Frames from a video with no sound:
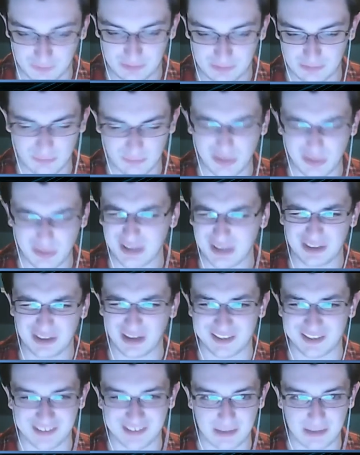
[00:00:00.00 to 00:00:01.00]
And
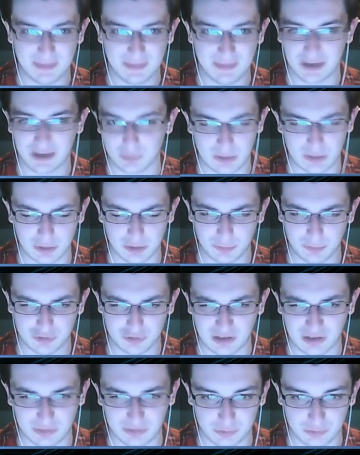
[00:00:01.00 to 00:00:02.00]
his teammate Eduardo
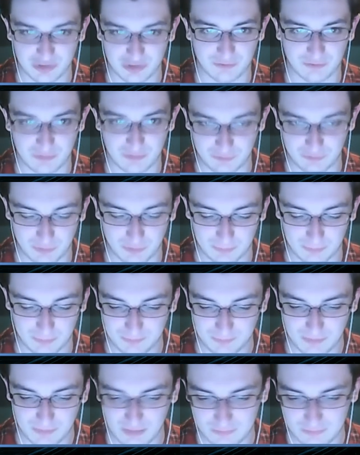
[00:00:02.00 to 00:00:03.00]
Mortara was suffering from
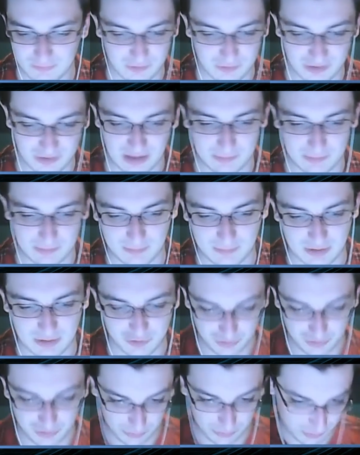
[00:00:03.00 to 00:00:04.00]
the same
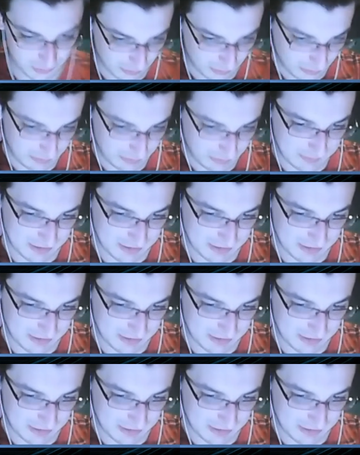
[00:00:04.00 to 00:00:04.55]
issues, although